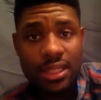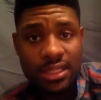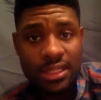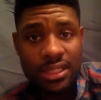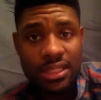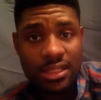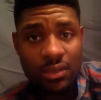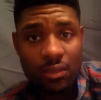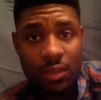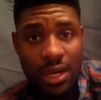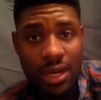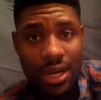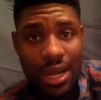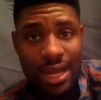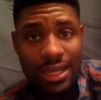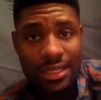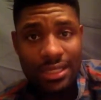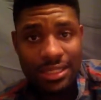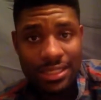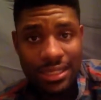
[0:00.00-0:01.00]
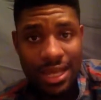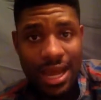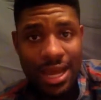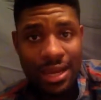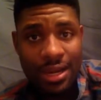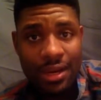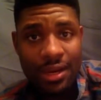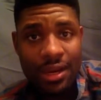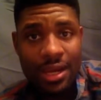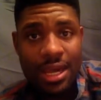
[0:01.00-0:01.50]
This is what I
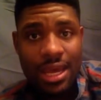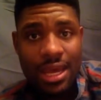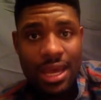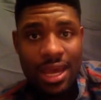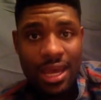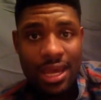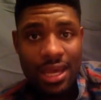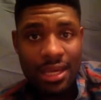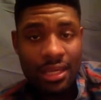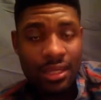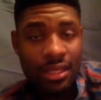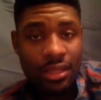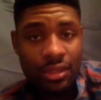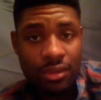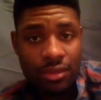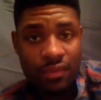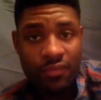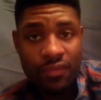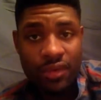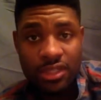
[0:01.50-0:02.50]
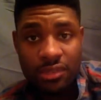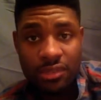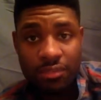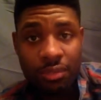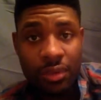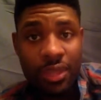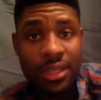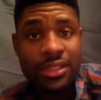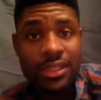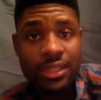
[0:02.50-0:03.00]
desire, and the universe
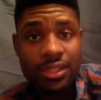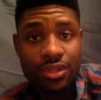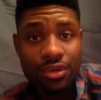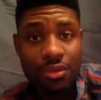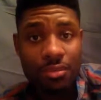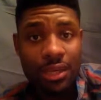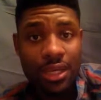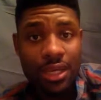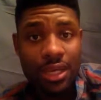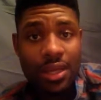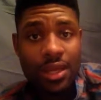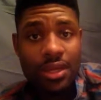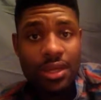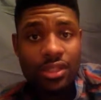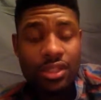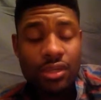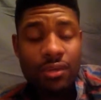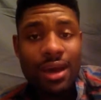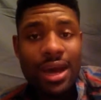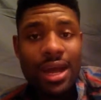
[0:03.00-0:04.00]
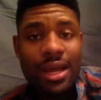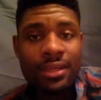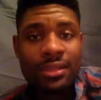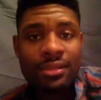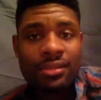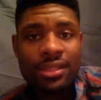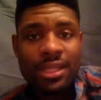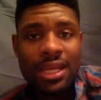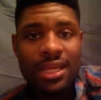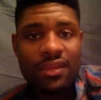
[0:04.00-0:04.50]
brings it to me. So I
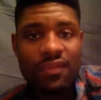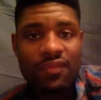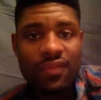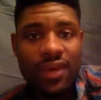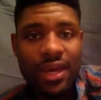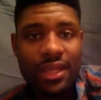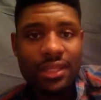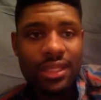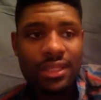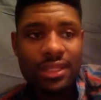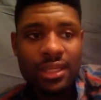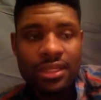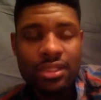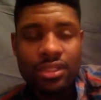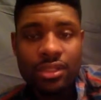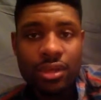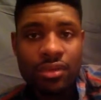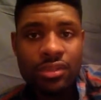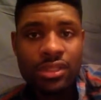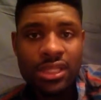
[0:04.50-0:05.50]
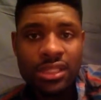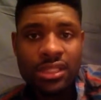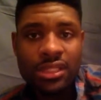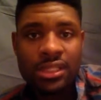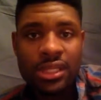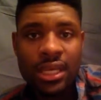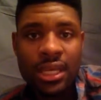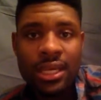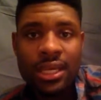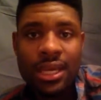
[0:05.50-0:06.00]
understand the fact that there's no such
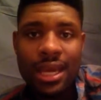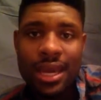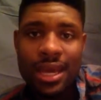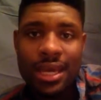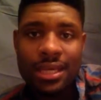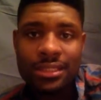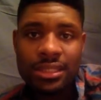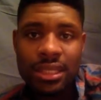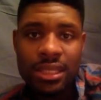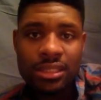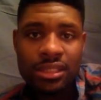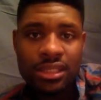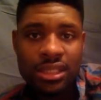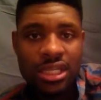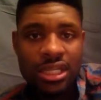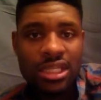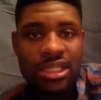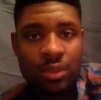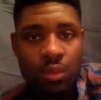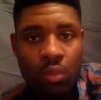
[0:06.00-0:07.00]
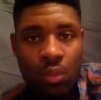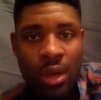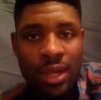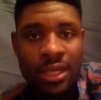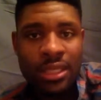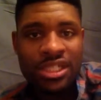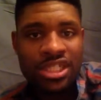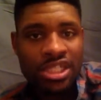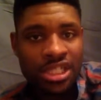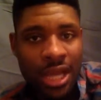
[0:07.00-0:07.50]
thing as just
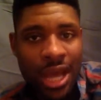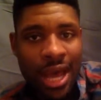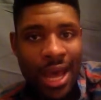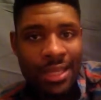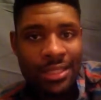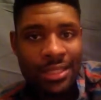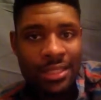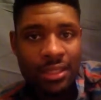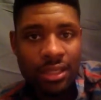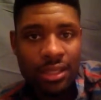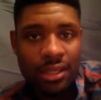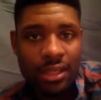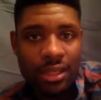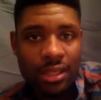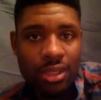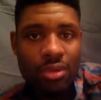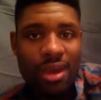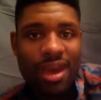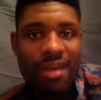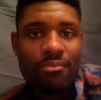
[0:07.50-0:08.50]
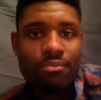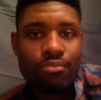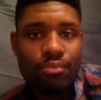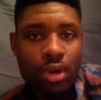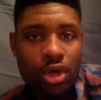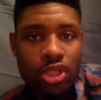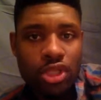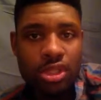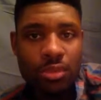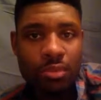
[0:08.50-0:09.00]
one shot. You have
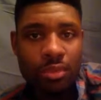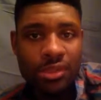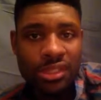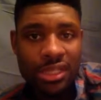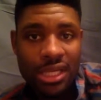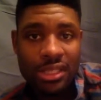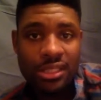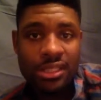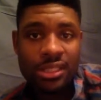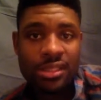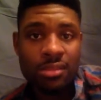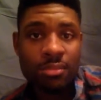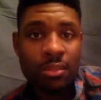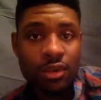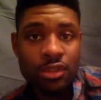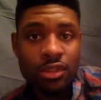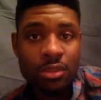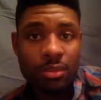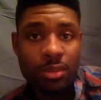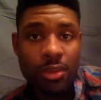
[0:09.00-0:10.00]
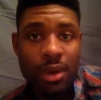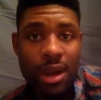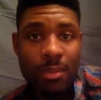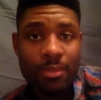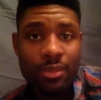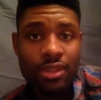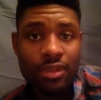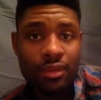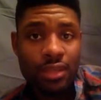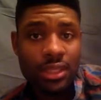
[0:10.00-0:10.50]
multiple chances and multiple
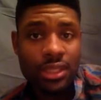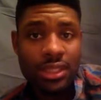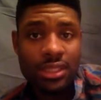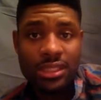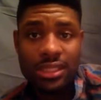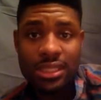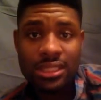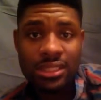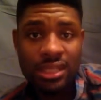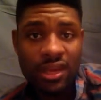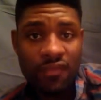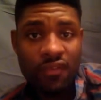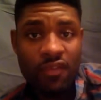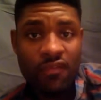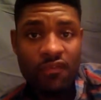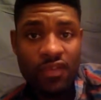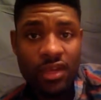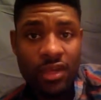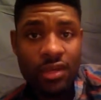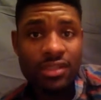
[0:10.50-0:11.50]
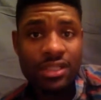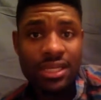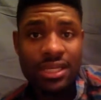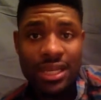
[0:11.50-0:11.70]
opportunities in different fields.